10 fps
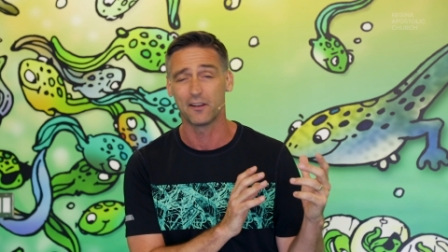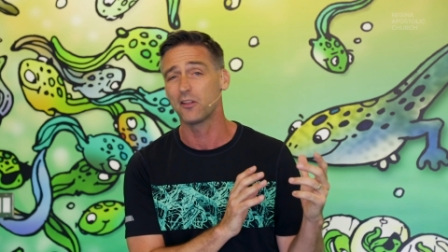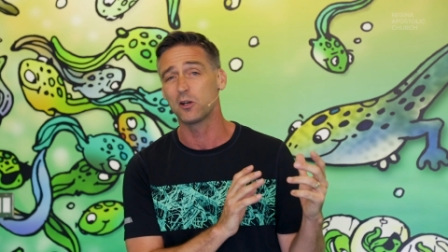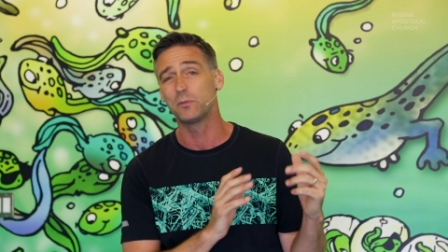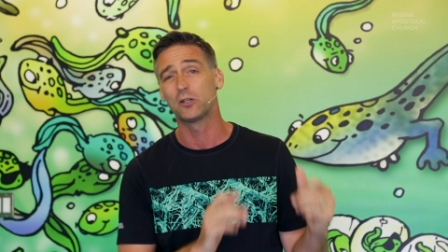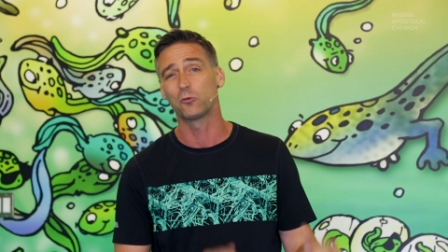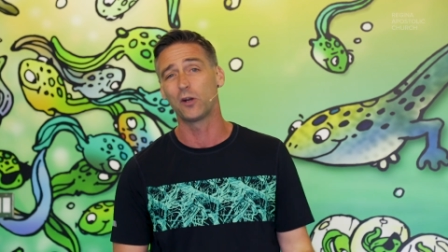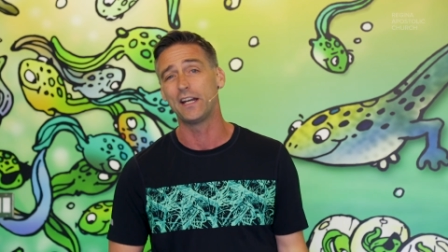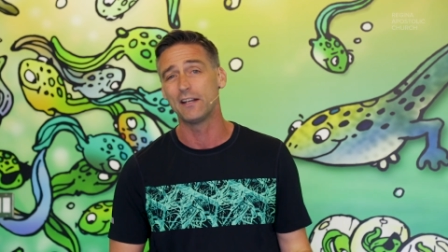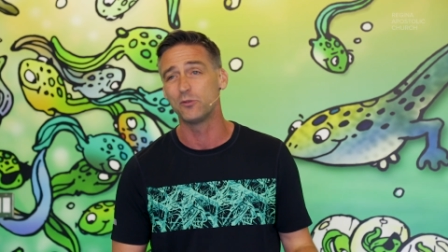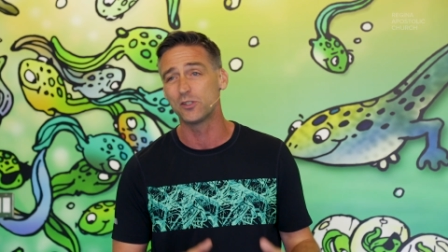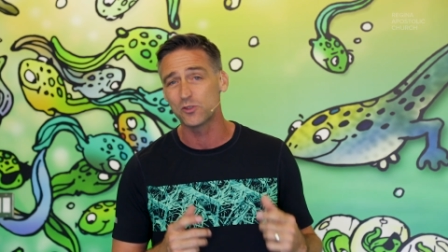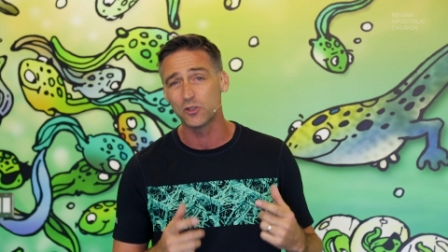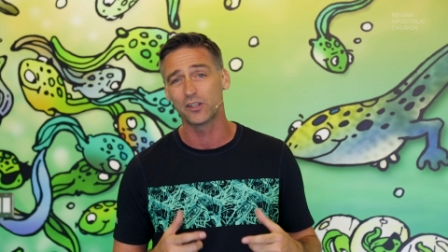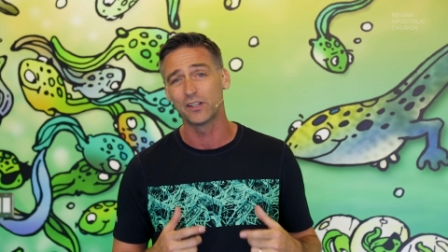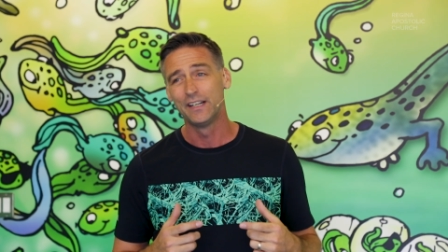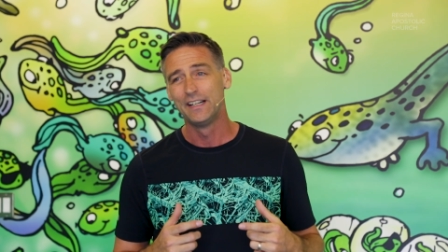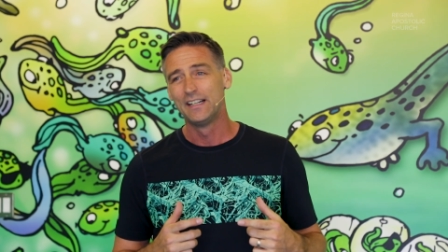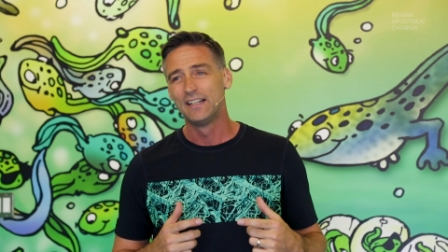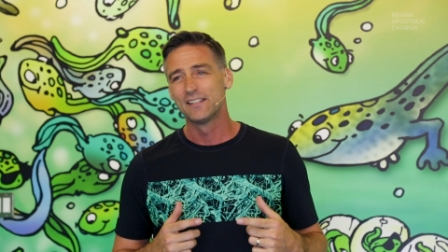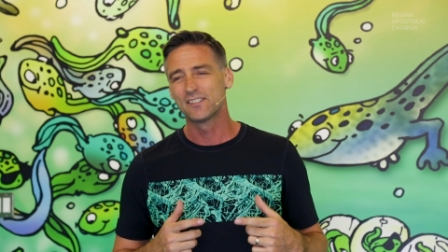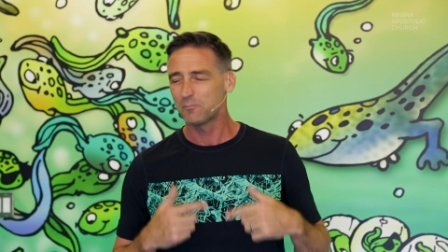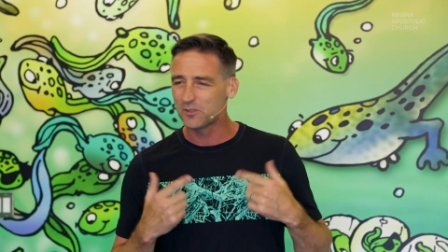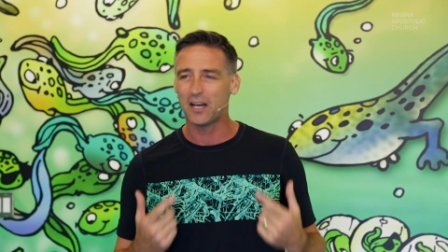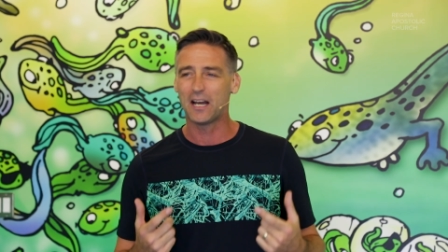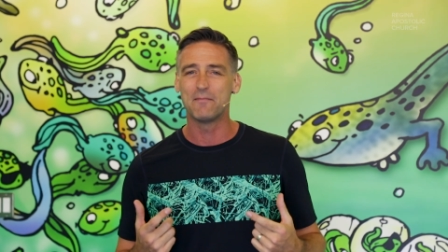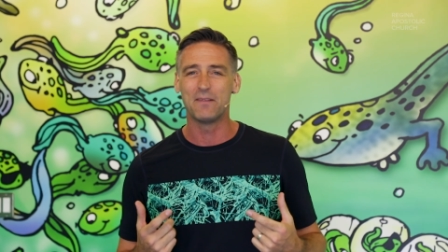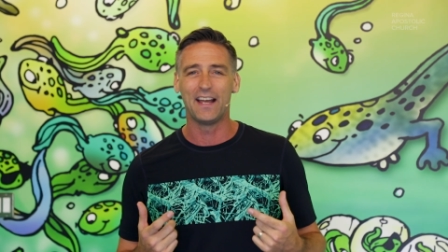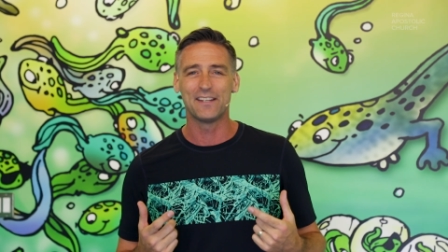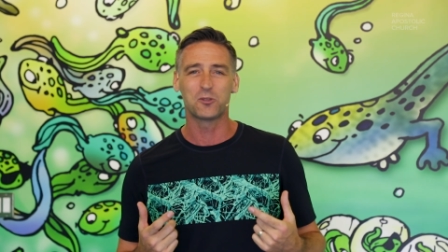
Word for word: And I thought it would be great if we just took some time and